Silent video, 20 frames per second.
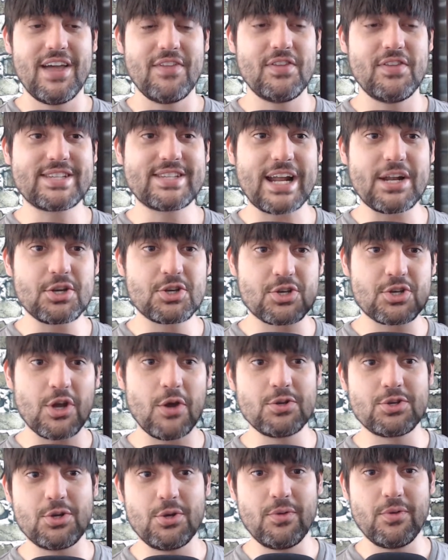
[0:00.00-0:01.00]
kind of
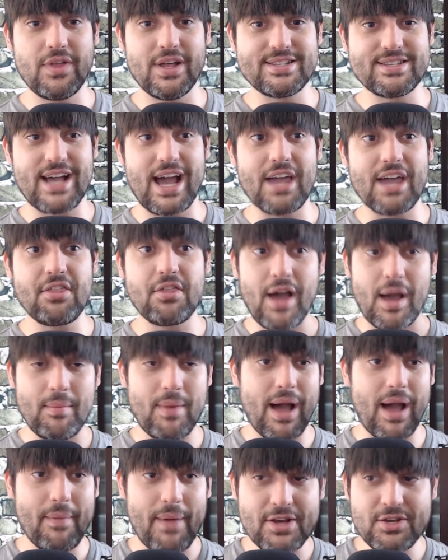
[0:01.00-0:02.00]
shows you that I
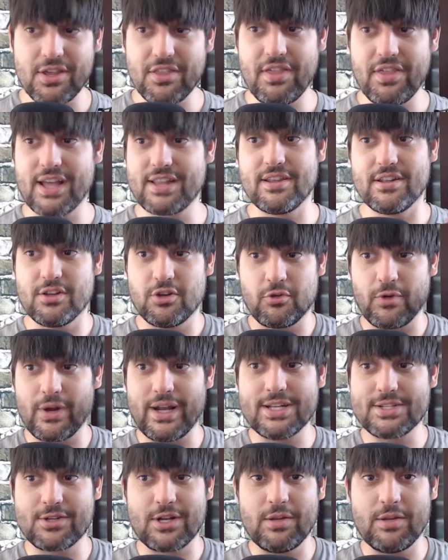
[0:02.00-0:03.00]
actually think that
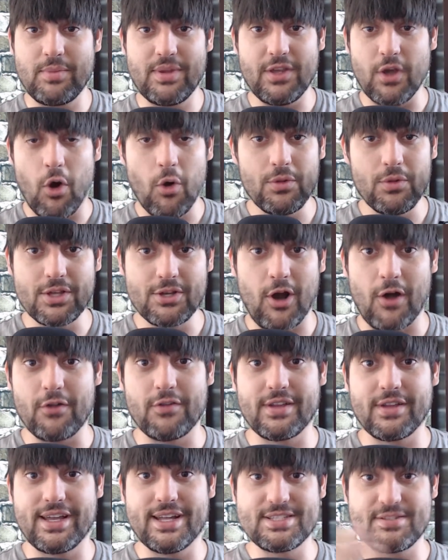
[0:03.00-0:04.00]
green is going to be the only
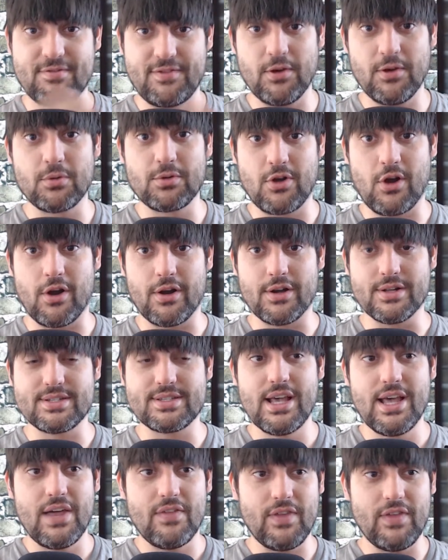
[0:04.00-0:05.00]
color that gets field cards.
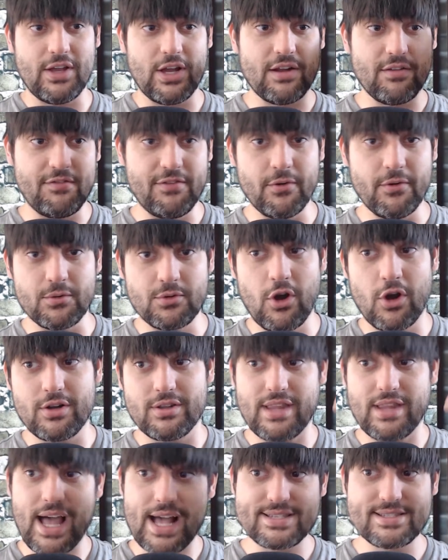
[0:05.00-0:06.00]
They got a field
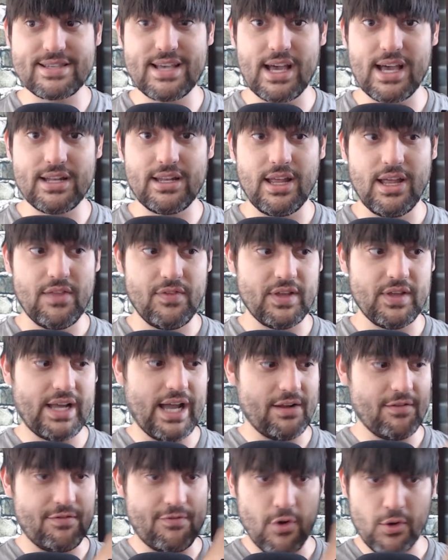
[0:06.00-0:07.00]
card last set that
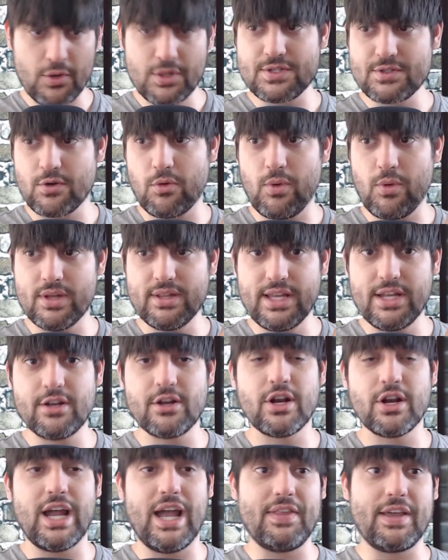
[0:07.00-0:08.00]
kind of focused on one
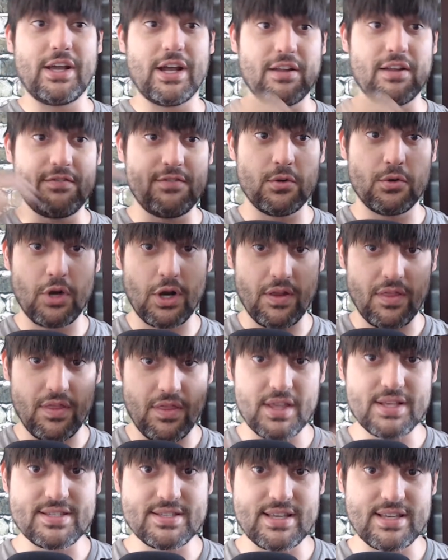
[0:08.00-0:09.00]
leader, and they got a field card
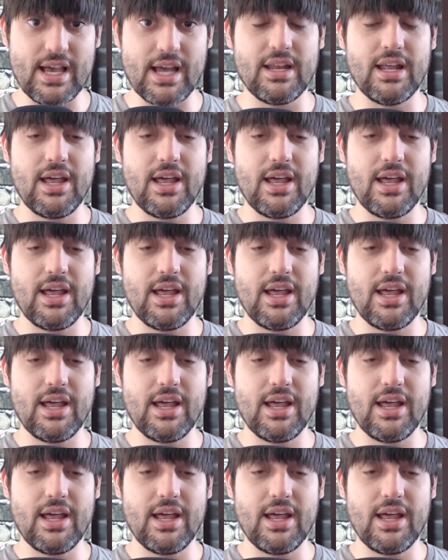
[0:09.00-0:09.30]
this set